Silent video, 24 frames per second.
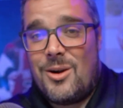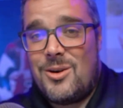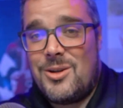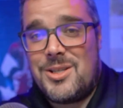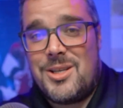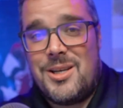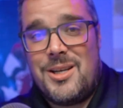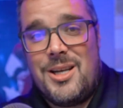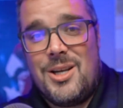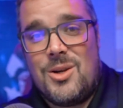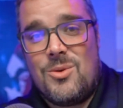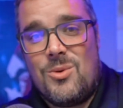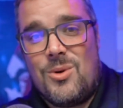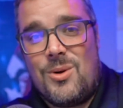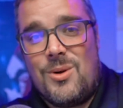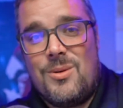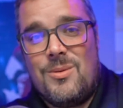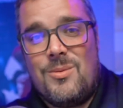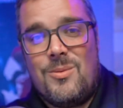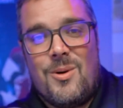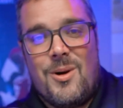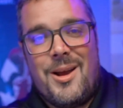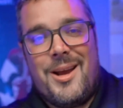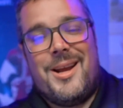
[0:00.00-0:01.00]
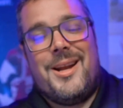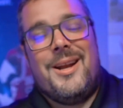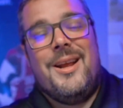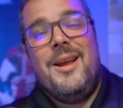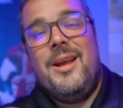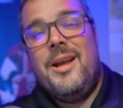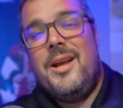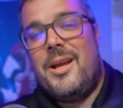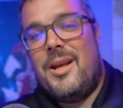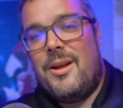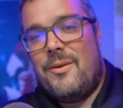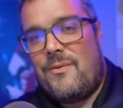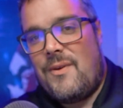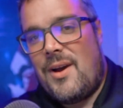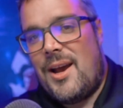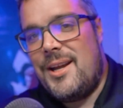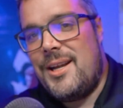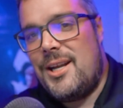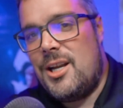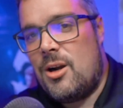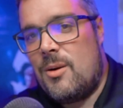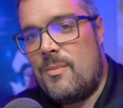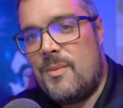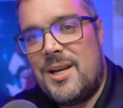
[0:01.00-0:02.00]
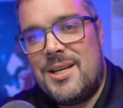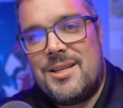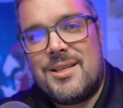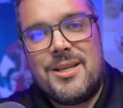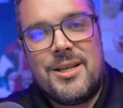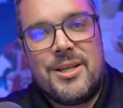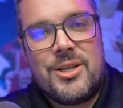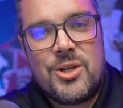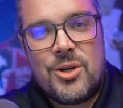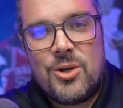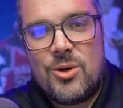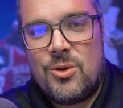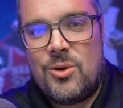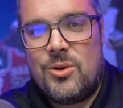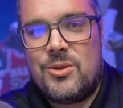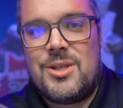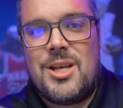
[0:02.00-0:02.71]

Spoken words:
isn't equal, right? If I hear my six-year-old